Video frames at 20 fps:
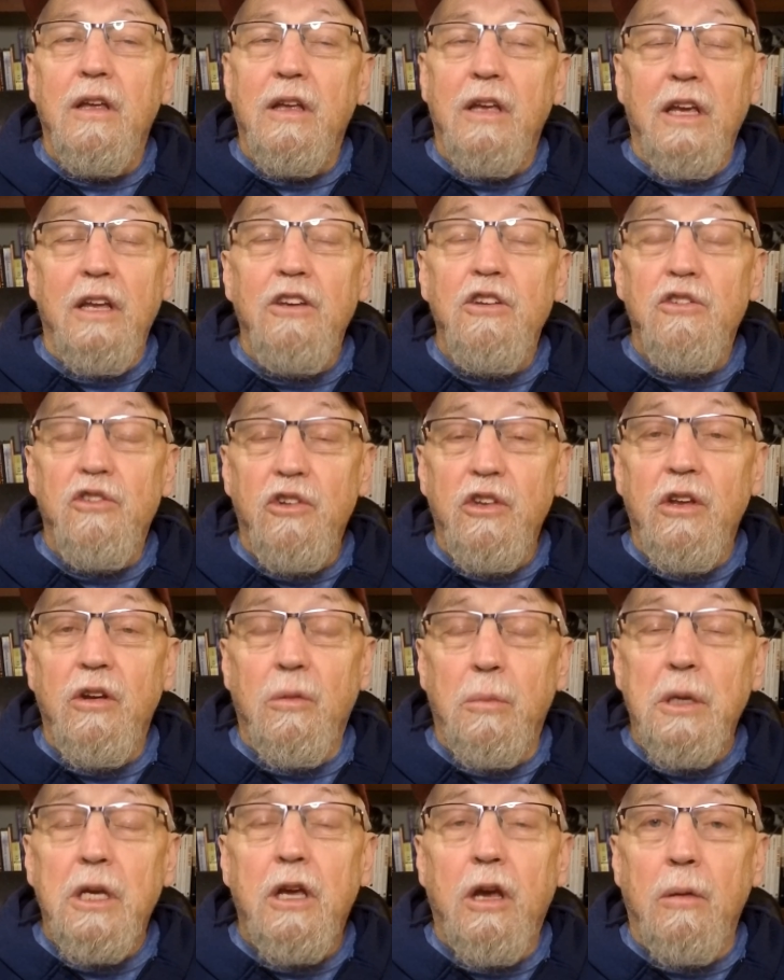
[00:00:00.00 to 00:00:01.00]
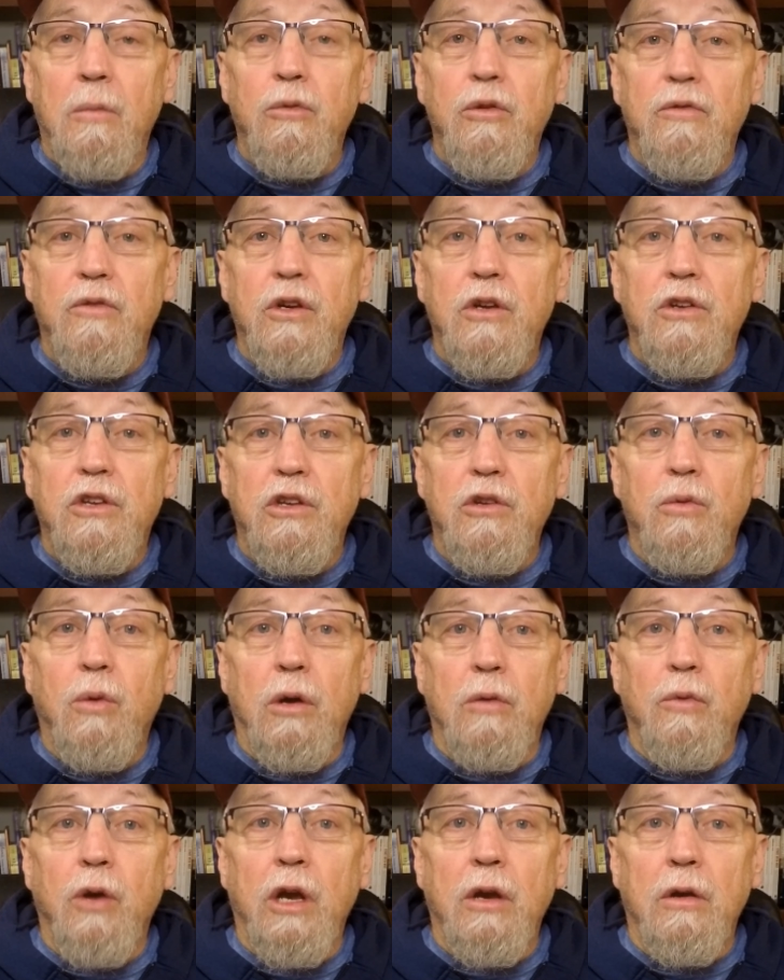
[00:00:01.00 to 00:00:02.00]
and usually it'll become revealed to you
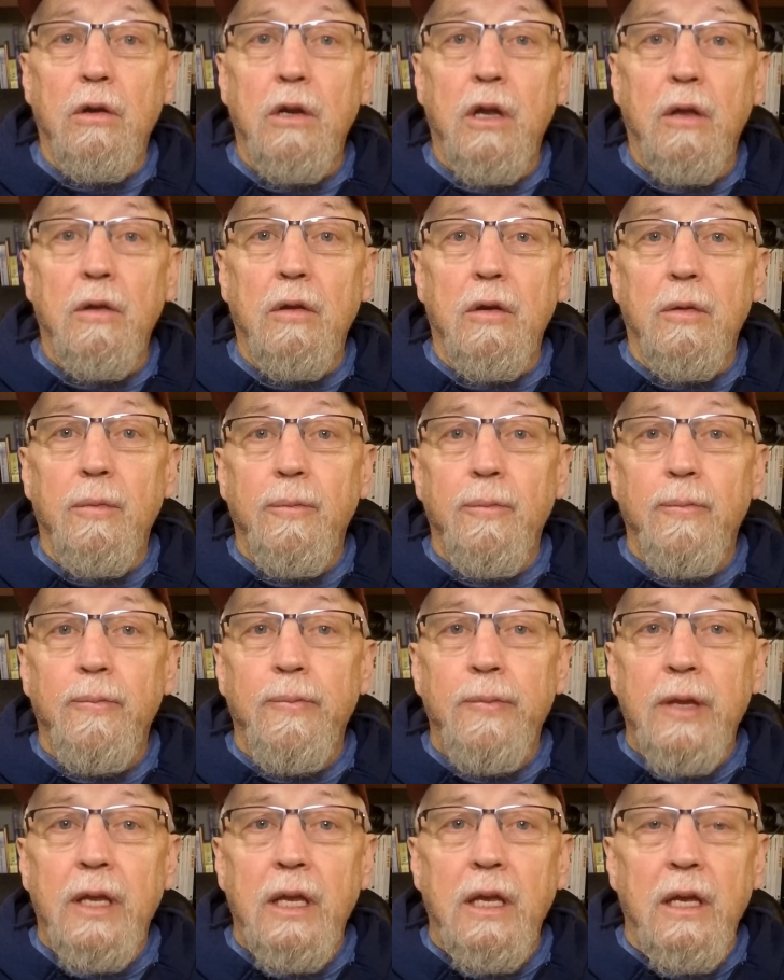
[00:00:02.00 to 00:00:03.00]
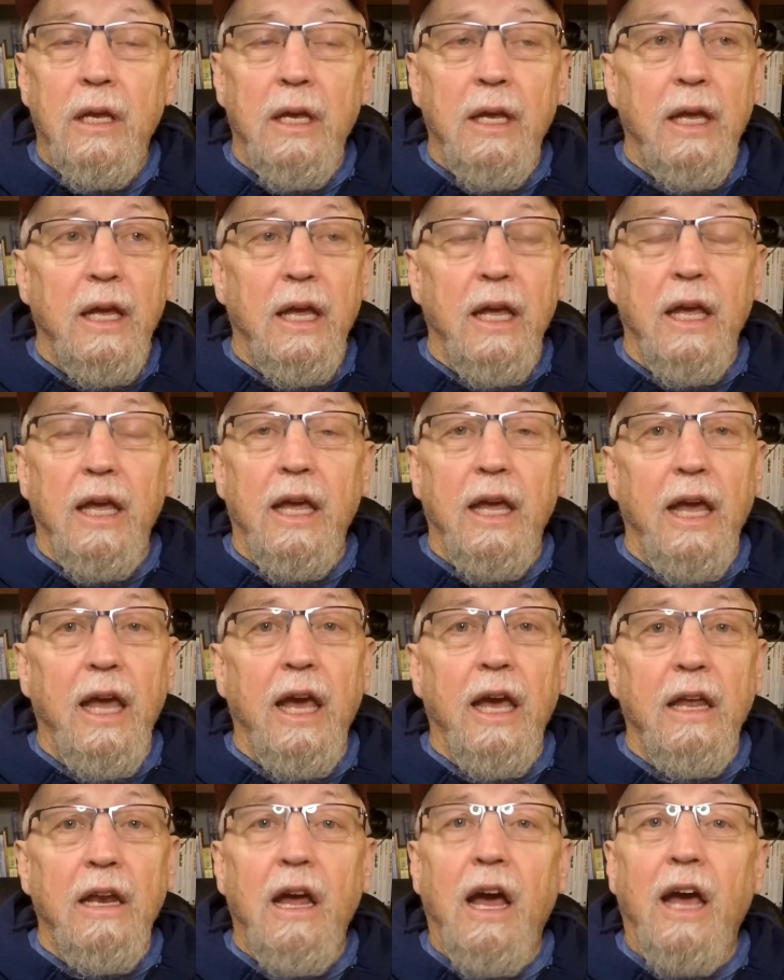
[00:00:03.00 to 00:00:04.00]
one way or another.
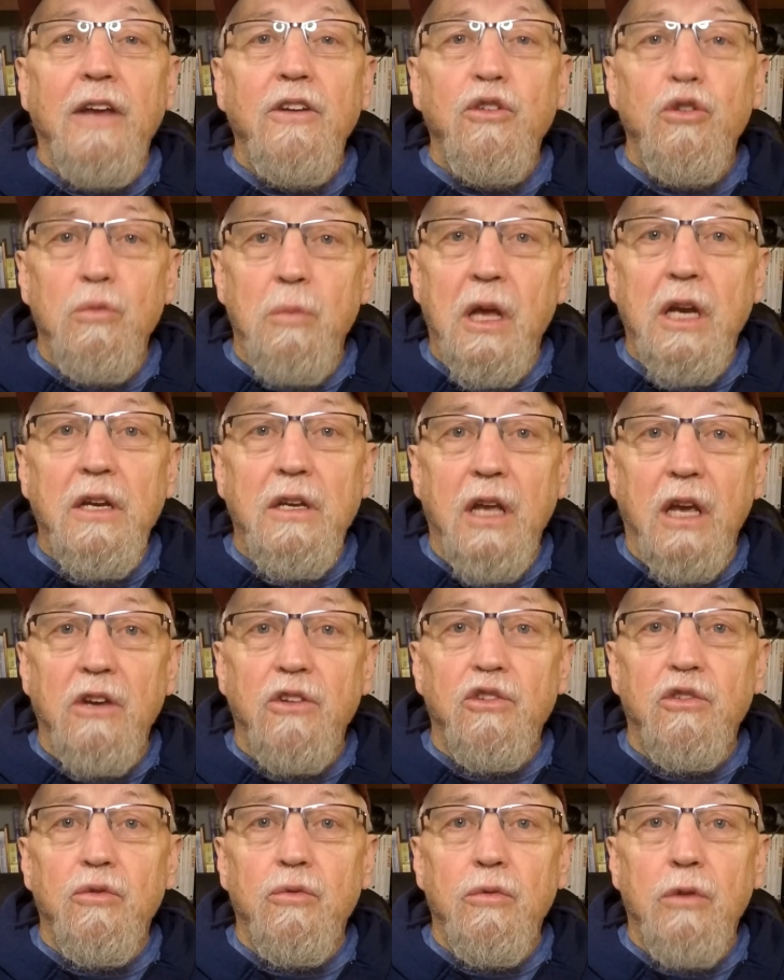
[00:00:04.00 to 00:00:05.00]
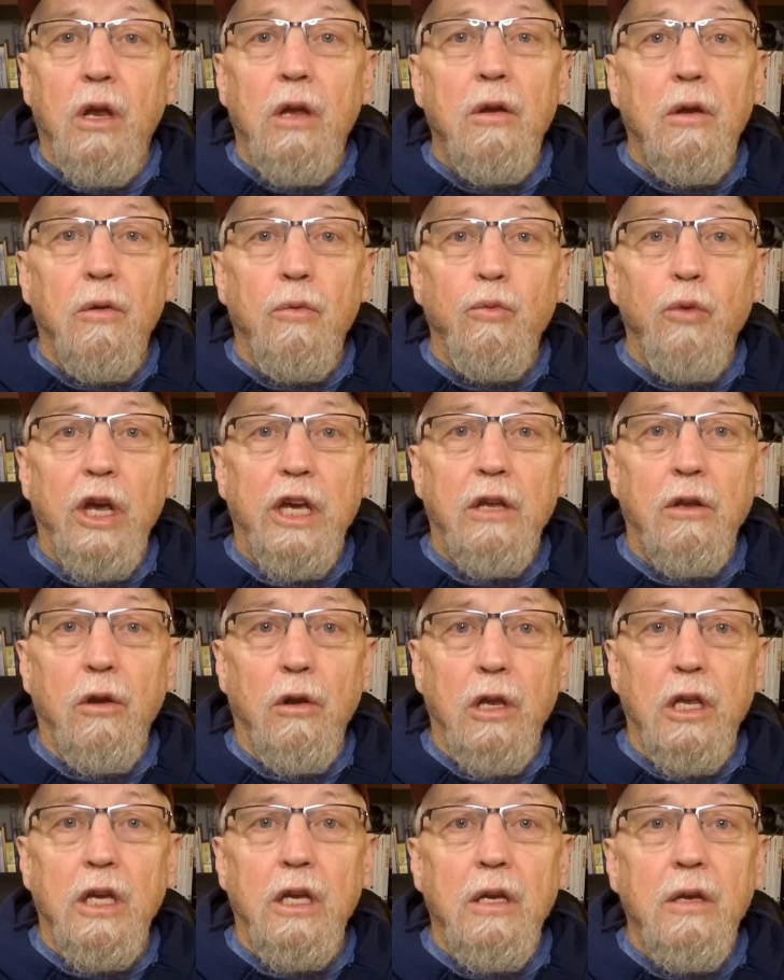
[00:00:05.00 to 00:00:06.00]
And I do meditation
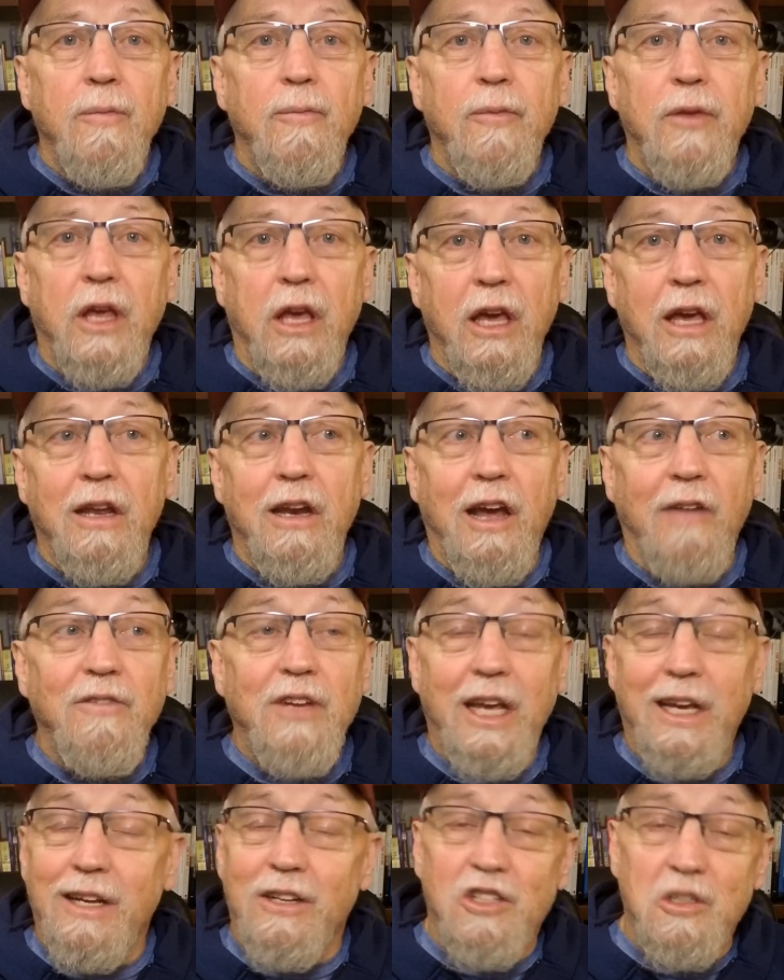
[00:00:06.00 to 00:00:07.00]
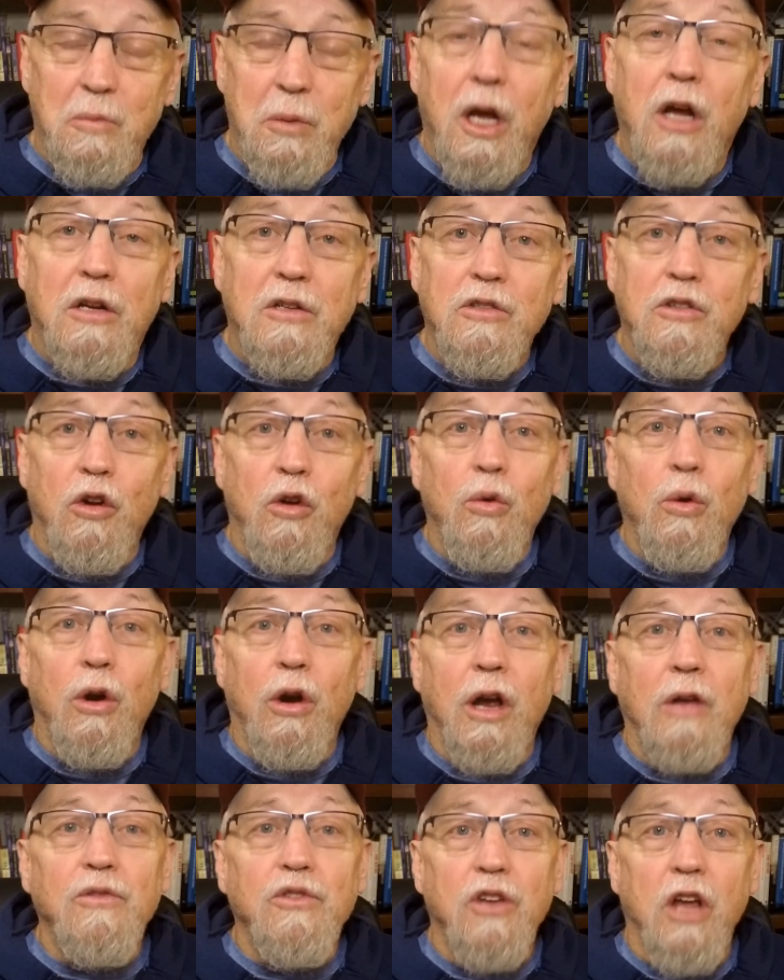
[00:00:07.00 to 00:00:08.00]
regularly, and I've taken spells though where
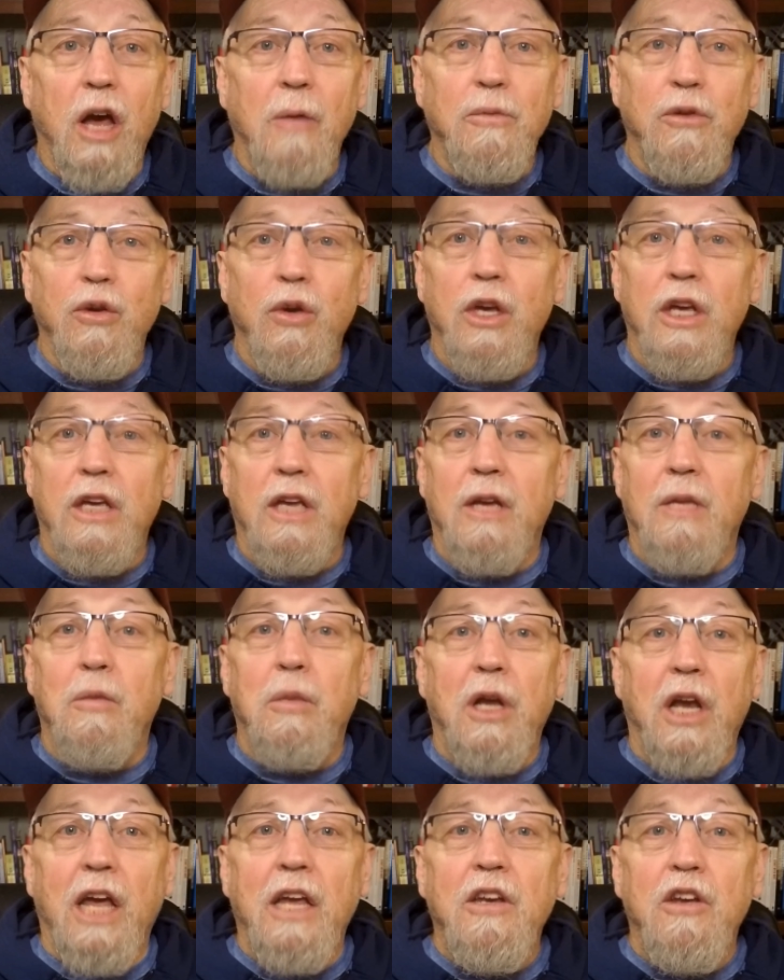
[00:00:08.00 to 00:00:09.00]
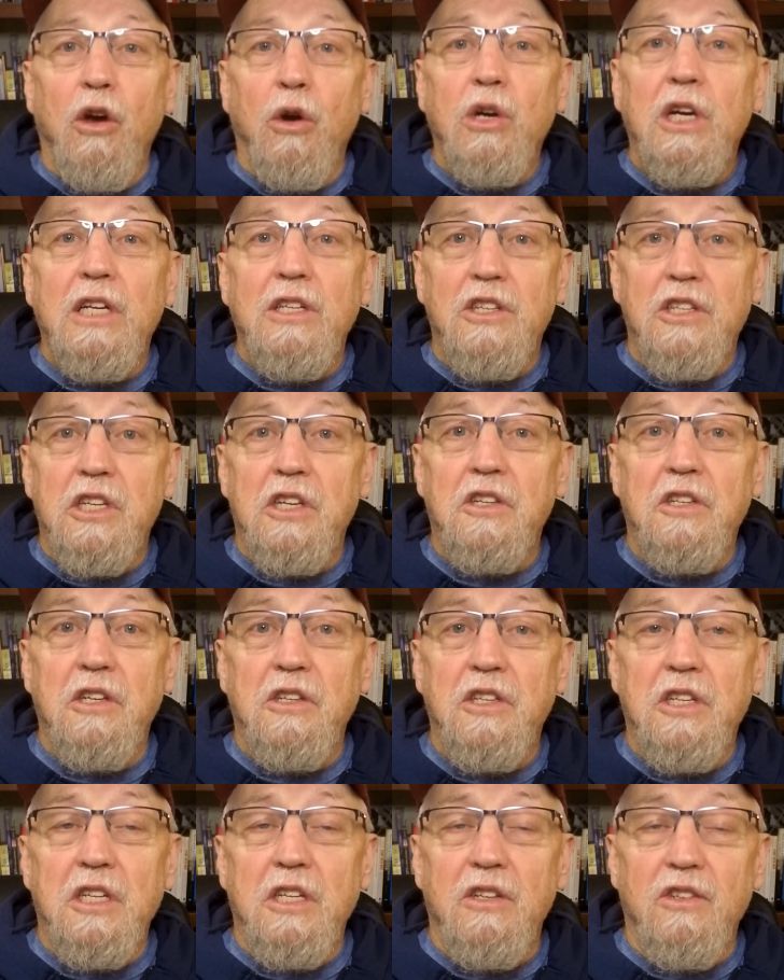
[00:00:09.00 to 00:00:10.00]
I've stopped doing it, but I know
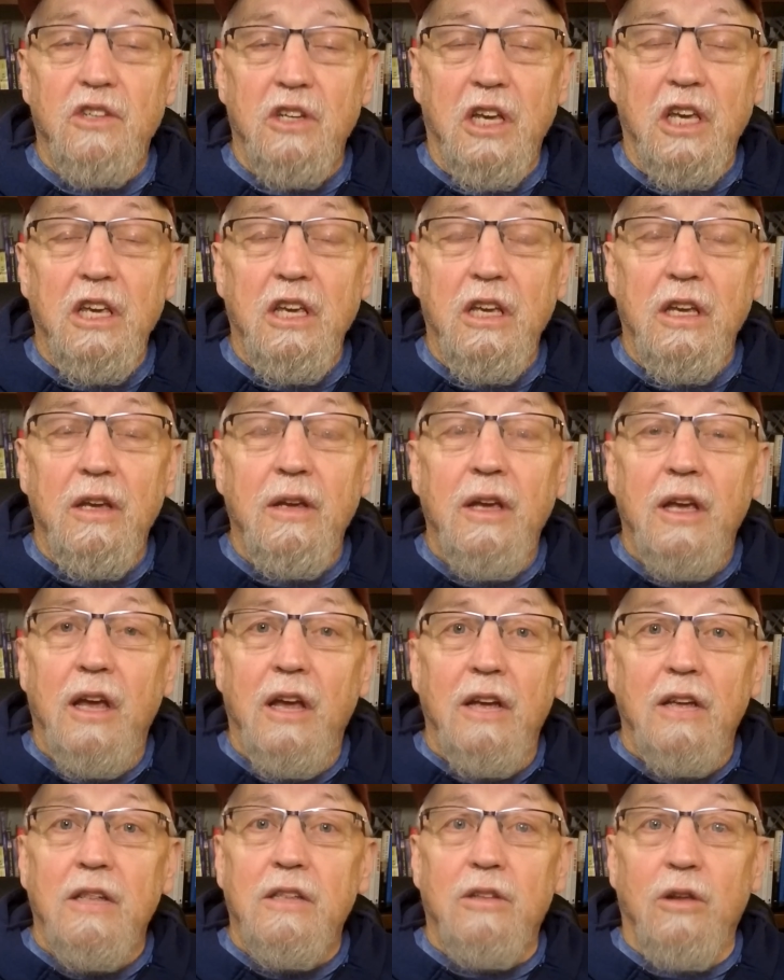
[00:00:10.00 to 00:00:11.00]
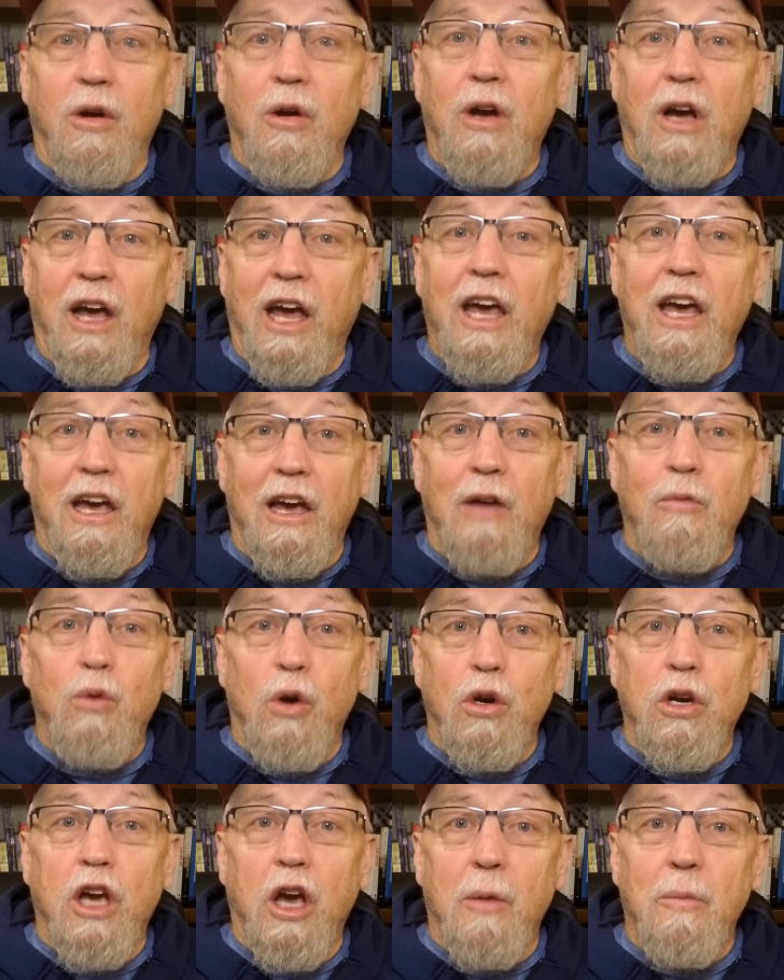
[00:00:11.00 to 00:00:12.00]
consistency is a key. So I
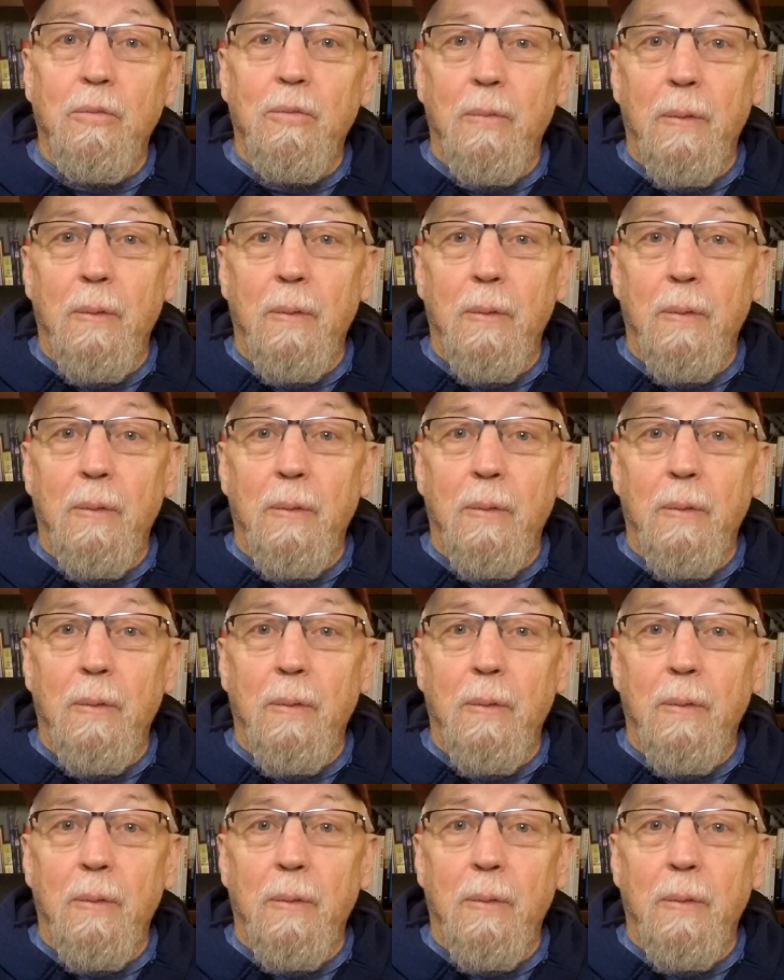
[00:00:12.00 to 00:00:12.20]
woke up